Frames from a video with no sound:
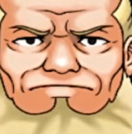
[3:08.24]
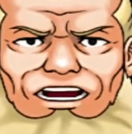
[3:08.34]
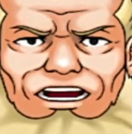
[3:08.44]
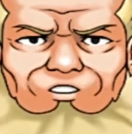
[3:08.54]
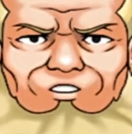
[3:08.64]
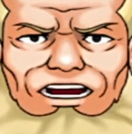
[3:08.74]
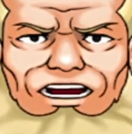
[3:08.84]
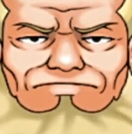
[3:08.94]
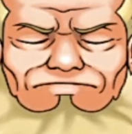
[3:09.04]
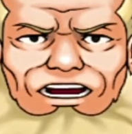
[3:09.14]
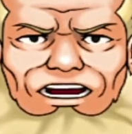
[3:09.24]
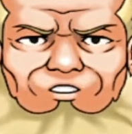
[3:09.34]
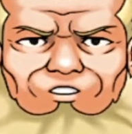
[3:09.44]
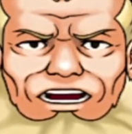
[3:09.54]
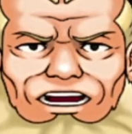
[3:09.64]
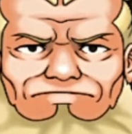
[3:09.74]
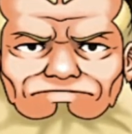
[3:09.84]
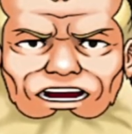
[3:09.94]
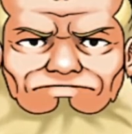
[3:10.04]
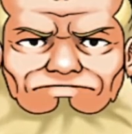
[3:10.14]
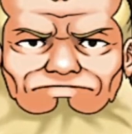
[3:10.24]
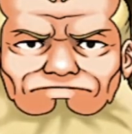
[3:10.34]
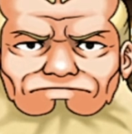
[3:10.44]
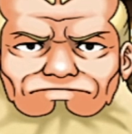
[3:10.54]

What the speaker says: that the prosecutor has no confidence in their